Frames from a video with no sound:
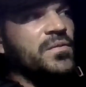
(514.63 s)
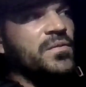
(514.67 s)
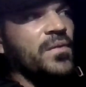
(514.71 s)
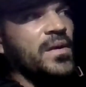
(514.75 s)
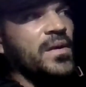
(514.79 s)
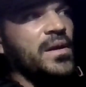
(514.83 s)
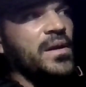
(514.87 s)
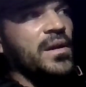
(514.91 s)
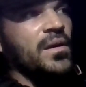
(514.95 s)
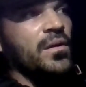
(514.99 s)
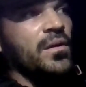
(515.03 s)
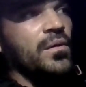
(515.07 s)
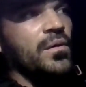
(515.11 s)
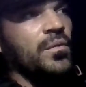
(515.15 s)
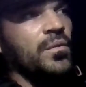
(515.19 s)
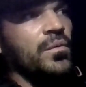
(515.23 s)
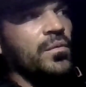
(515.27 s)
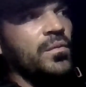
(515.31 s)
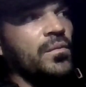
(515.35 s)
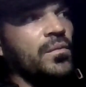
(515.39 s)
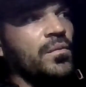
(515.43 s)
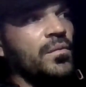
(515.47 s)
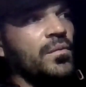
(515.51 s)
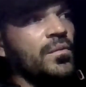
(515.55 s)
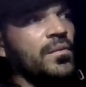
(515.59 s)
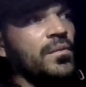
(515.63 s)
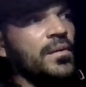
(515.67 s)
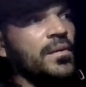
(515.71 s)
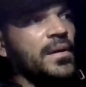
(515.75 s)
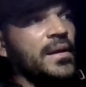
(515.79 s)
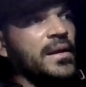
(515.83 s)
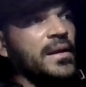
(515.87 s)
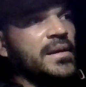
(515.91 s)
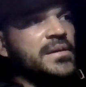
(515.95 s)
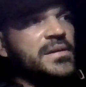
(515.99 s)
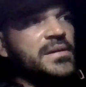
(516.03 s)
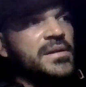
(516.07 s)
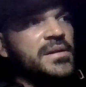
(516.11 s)
video
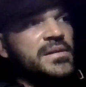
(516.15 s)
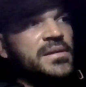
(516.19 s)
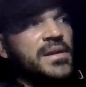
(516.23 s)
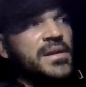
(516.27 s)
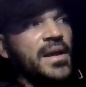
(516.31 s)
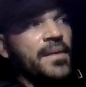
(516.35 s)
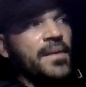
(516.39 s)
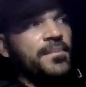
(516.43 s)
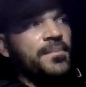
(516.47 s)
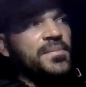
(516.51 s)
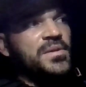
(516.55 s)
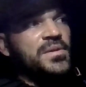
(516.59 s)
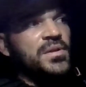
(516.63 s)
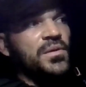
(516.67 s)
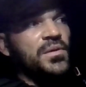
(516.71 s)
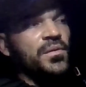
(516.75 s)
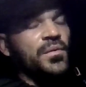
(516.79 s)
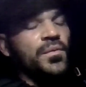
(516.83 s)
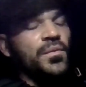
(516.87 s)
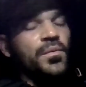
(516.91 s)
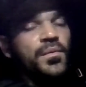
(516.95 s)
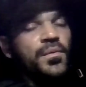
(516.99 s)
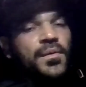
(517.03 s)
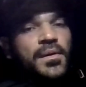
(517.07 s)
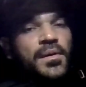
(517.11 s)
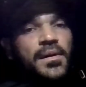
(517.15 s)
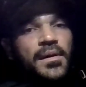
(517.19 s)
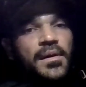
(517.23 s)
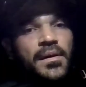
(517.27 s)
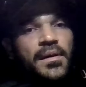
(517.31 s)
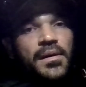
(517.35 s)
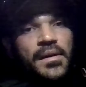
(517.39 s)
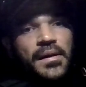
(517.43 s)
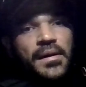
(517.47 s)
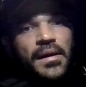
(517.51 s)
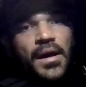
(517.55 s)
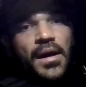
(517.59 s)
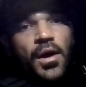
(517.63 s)
is a step to
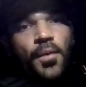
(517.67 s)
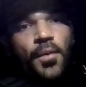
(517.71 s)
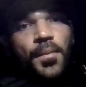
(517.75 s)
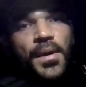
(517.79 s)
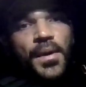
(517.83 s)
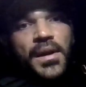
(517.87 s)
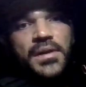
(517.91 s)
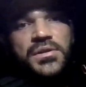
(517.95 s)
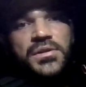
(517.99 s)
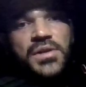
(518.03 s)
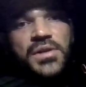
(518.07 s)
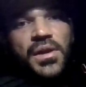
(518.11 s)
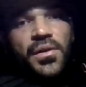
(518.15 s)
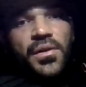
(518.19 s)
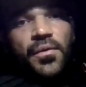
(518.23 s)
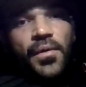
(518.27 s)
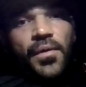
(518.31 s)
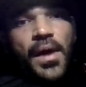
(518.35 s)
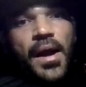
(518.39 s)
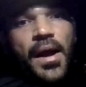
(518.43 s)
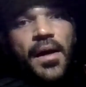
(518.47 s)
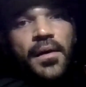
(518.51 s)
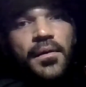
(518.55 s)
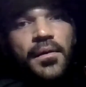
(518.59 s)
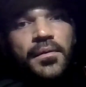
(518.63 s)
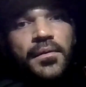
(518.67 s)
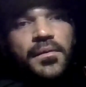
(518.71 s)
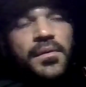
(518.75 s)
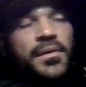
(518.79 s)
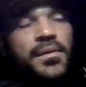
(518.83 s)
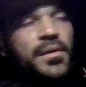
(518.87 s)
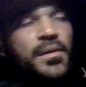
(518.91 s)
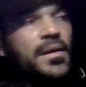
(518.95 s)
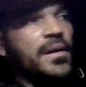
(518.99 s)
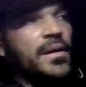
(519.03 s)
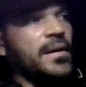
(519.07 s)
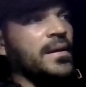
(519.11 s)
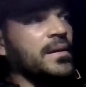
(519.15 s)
helping each other out
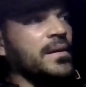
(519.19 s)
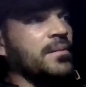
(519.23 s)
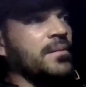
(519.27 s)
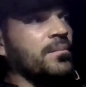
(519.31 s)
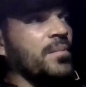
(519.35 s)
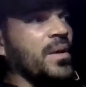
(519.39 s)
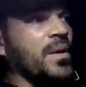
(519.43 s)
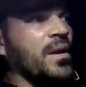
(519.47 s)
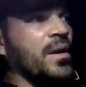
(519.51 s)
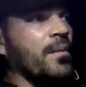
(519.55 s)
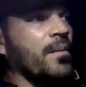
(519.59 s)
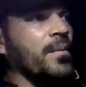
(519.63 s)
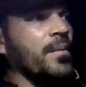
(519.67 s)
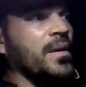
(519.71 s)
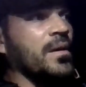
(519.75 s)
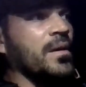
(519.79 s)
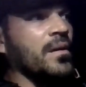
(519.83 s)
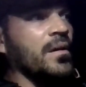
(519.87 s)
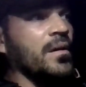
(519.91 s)
and becoming a